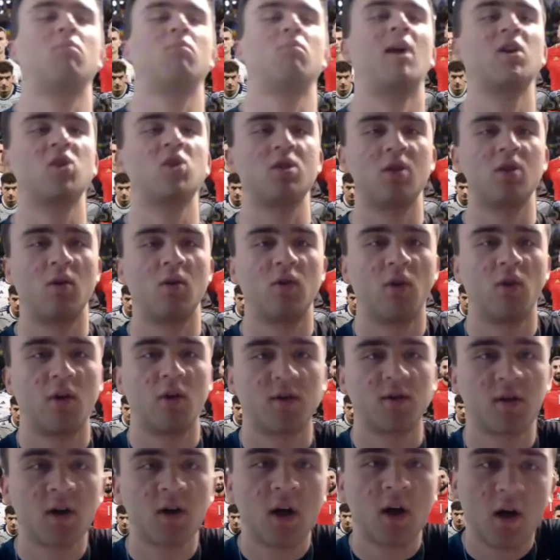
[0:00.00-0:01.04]
matches are
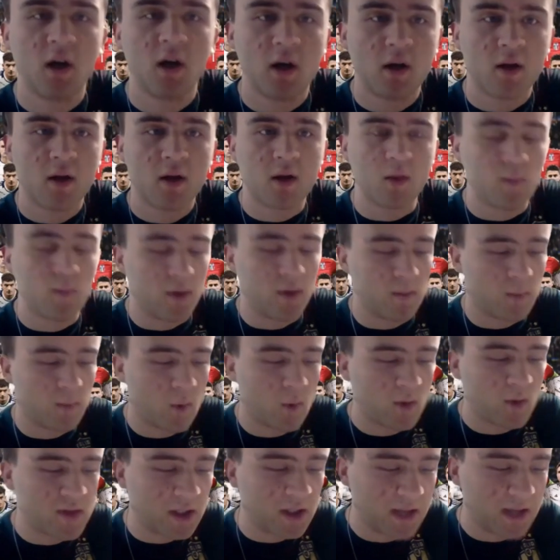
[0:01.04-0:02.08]
not super
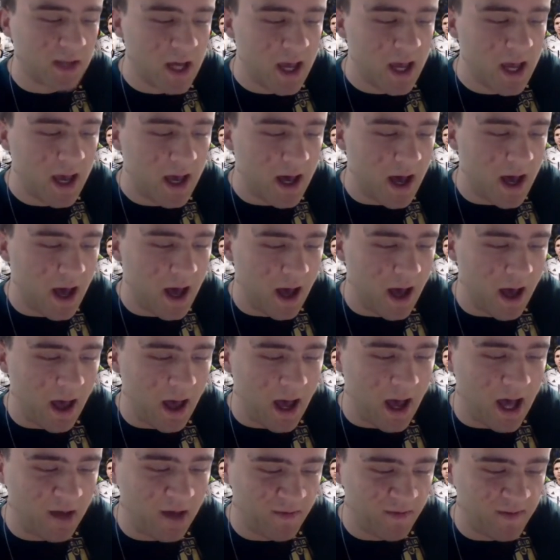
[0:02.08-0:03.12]
important,
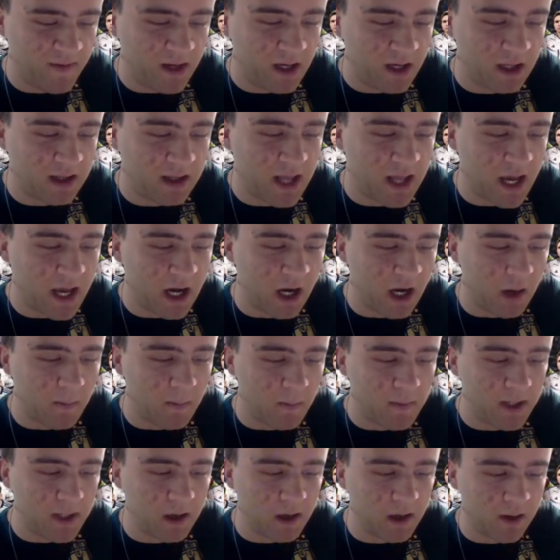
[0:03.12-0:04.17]
I think they are,
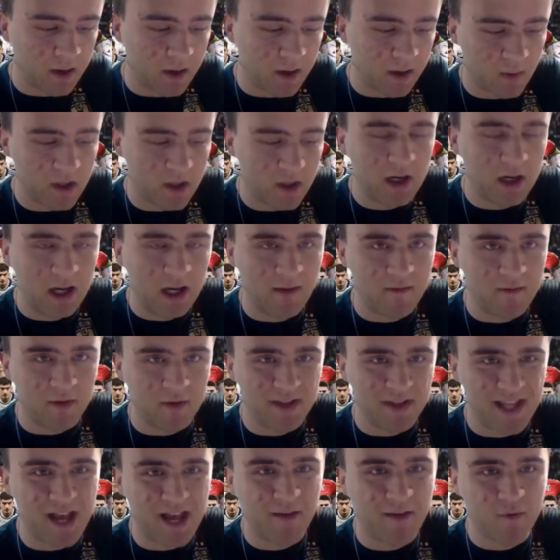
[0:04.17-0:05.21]
because when you
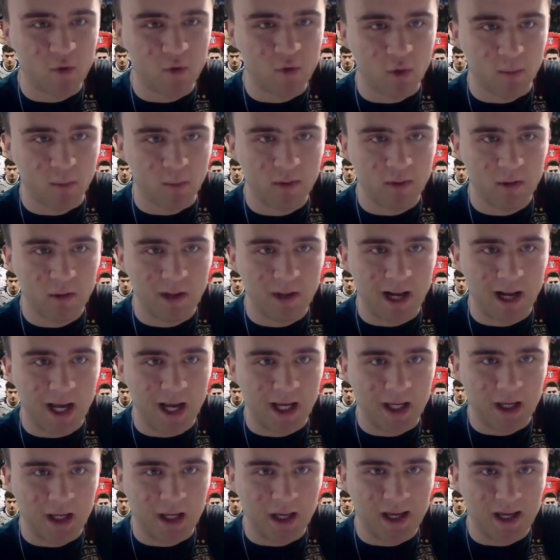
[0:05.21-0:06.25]
have a death group
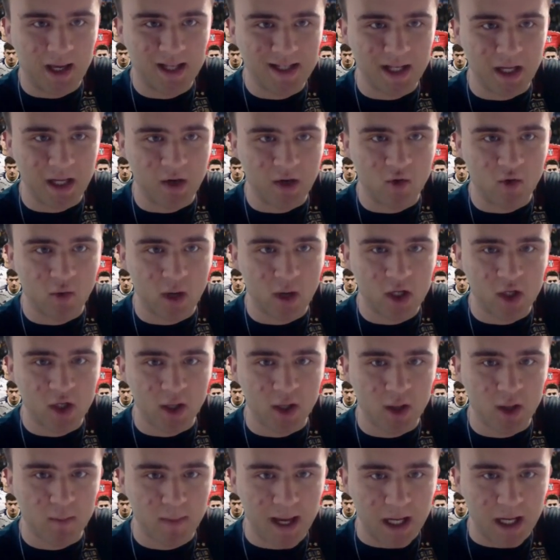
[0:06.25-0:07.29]
like Italy, Croatia,
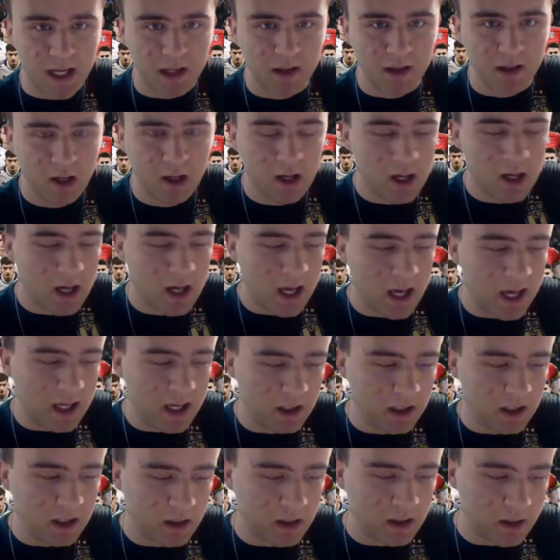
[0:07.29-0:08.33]
Spain,
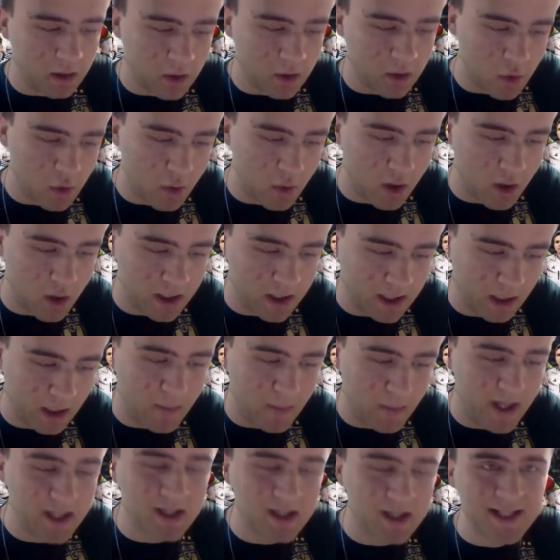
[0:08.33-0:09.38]
and you are an
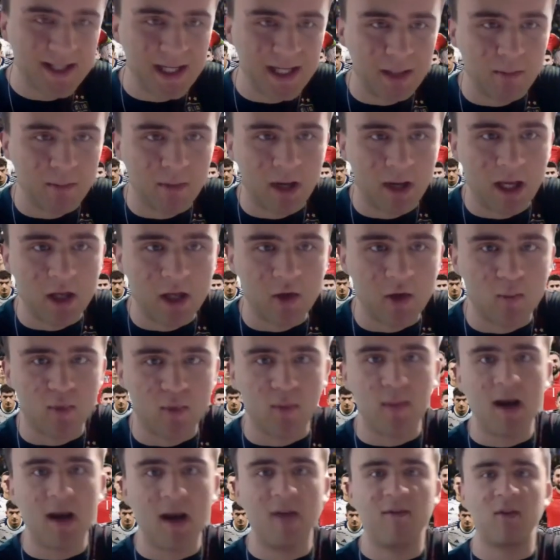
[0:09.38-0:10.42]
Albanian team and you
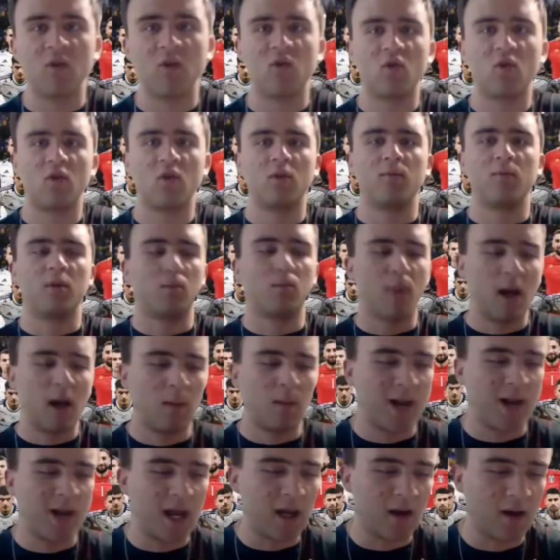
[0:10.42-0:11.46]
prepare for the tournament by
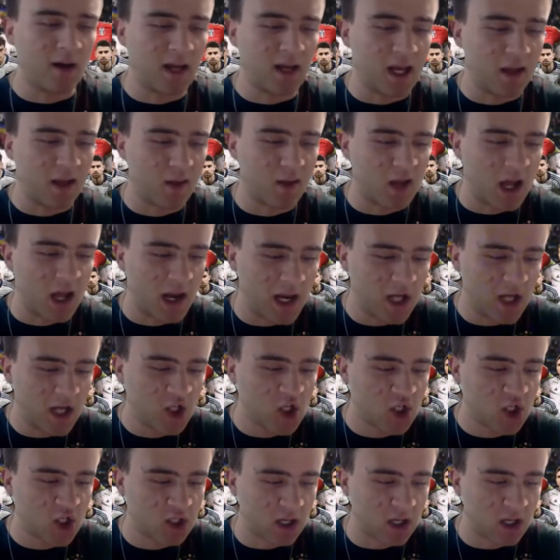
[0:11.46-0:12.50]
playing against
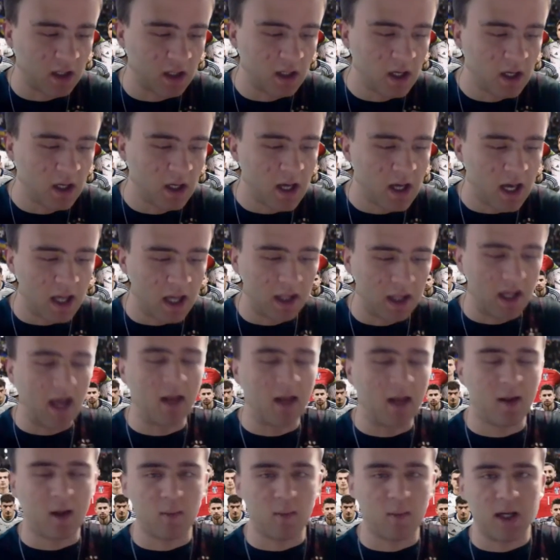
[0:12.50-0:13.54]
Liechtenstein and
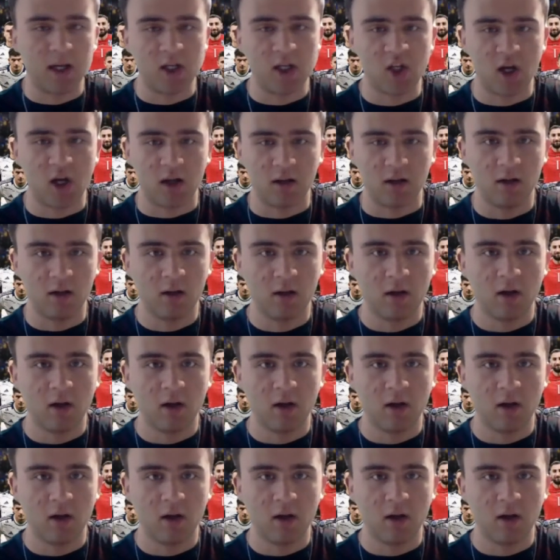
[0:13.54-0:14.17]
Azerbaijan,